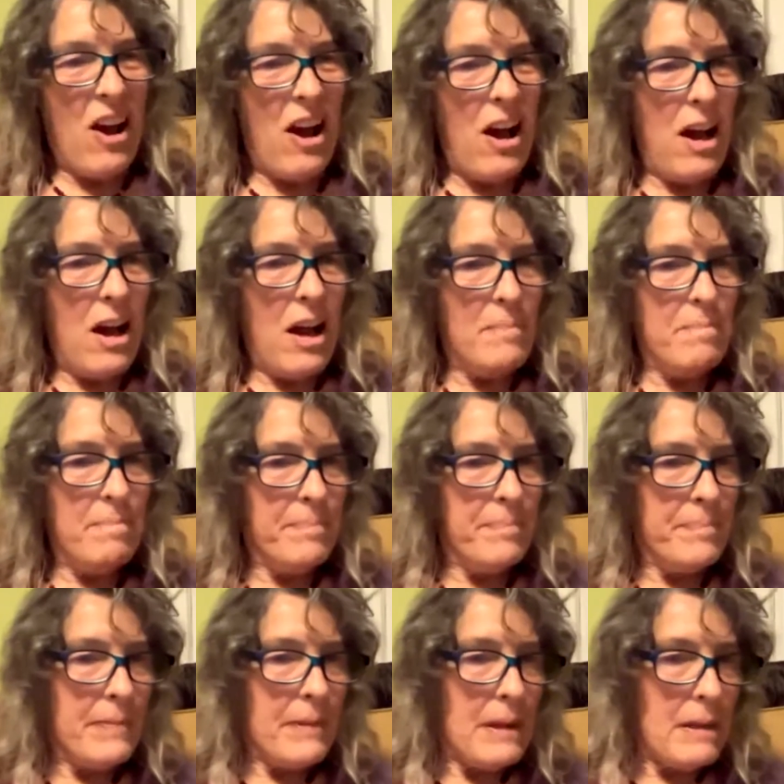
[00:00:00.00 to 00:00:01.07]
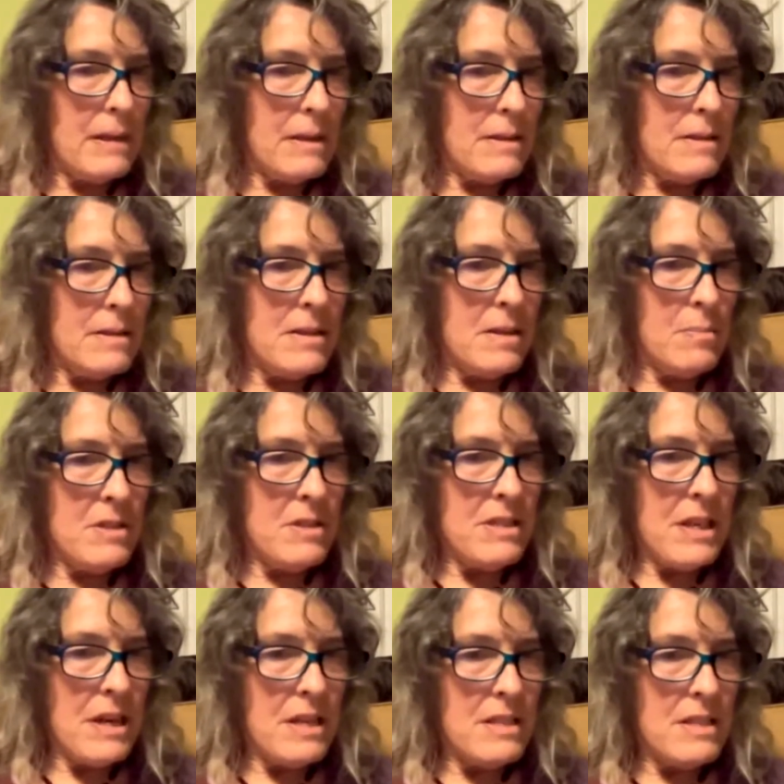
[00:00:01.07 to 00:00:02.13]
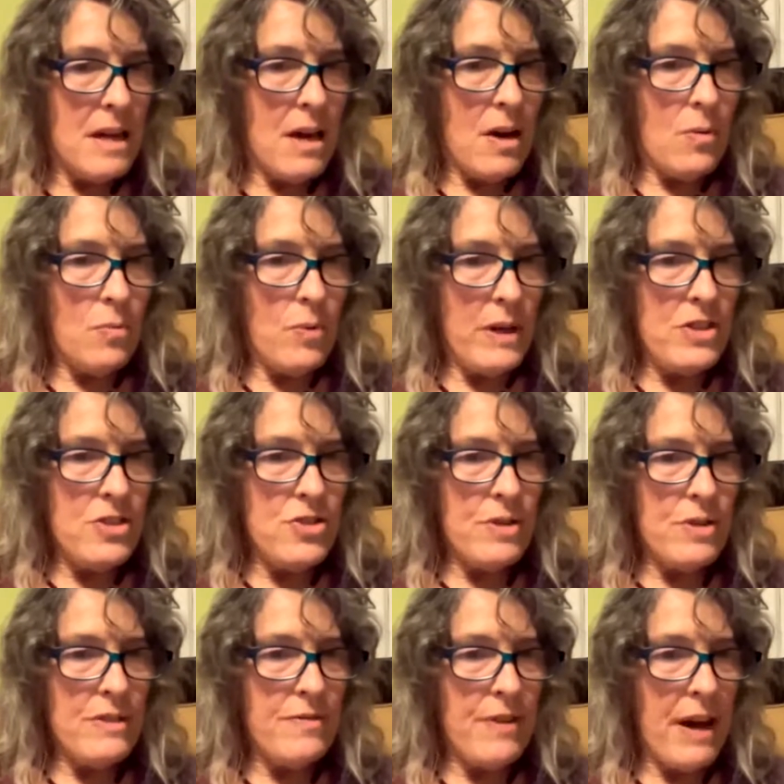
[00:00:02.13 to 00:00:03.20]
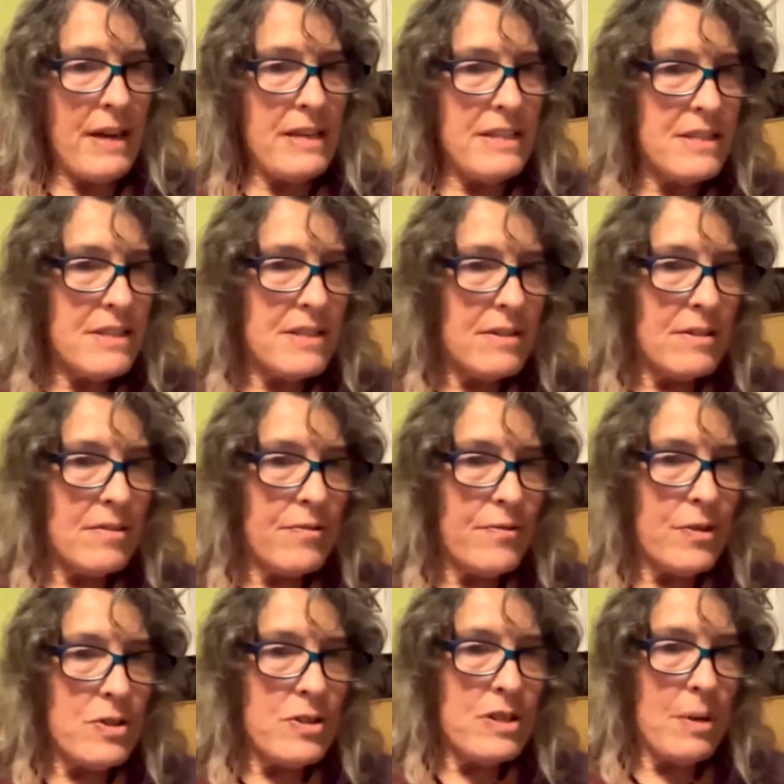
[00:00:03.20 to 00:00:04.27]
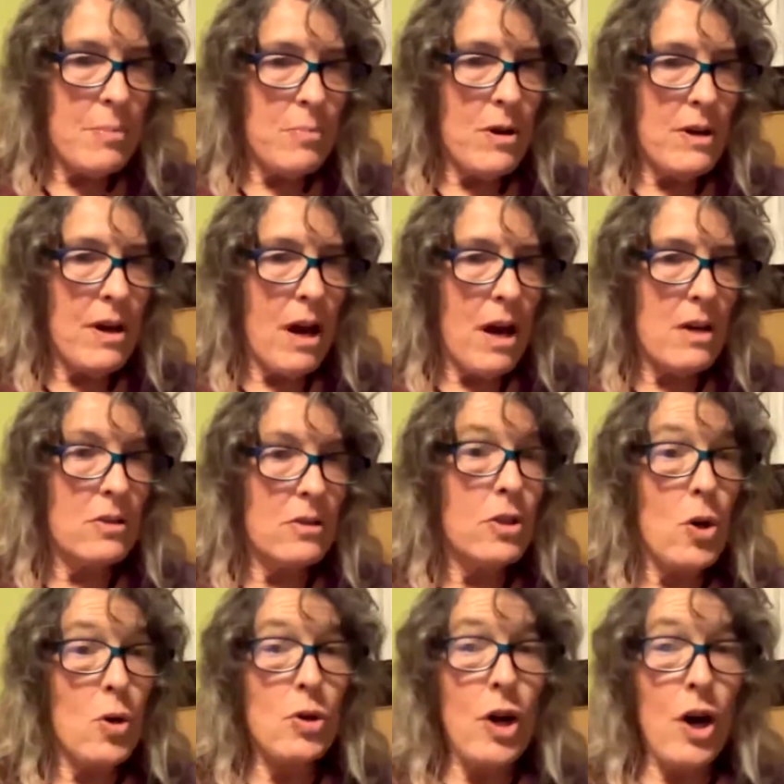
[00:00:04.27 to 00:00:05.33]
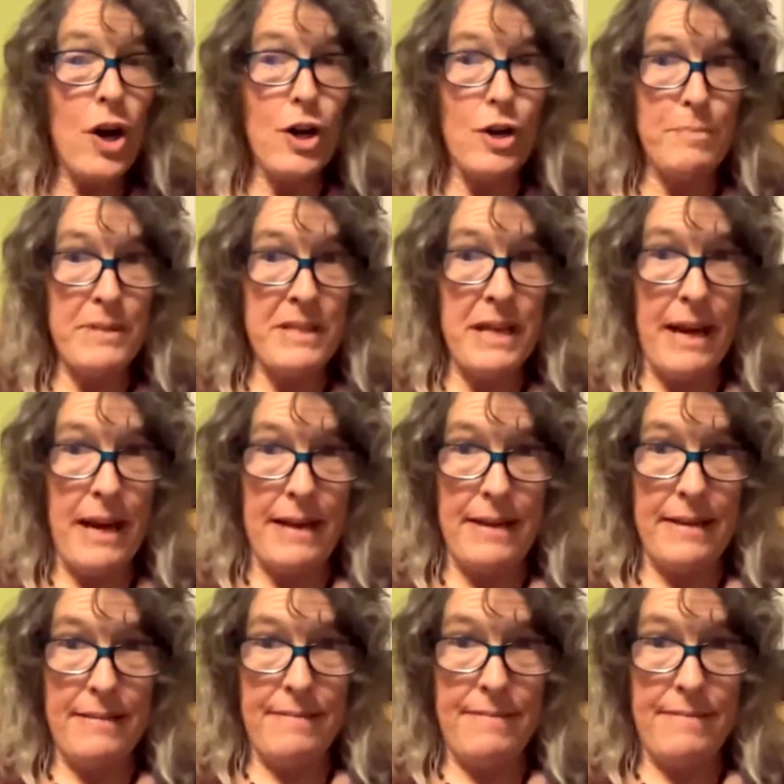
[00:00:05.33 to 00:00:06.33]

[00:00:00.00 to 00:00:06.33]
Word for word: Um, someone says, uh, what is your advice for someone on a low carb diet?